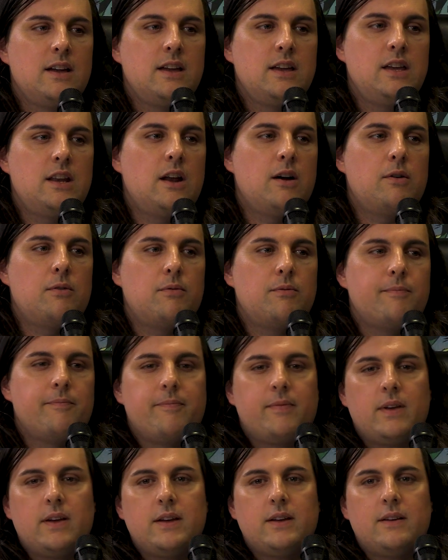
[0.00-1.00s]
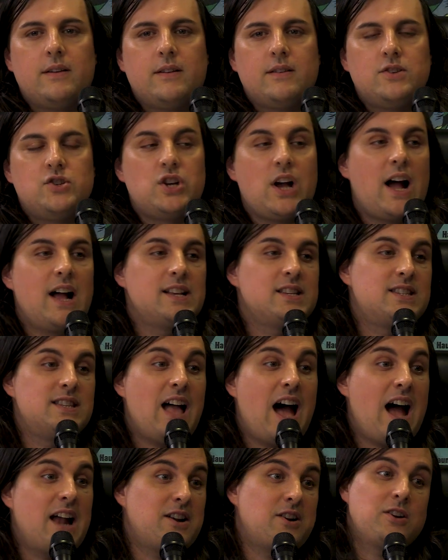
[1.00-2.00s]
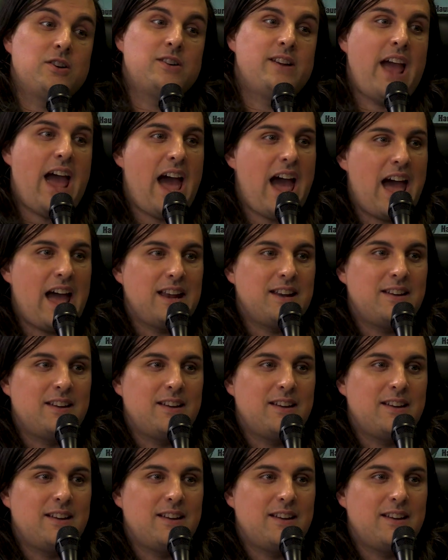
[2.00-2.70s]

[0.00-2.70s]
You know, John's not her dad.